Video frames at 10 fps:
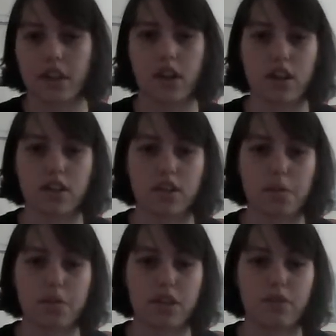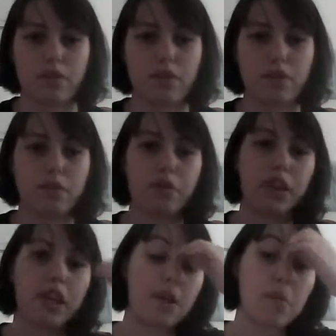concept of
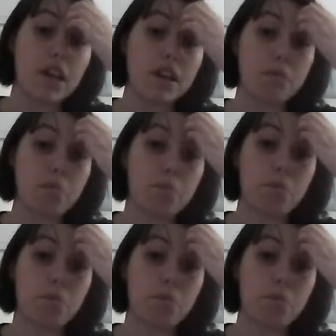freedom and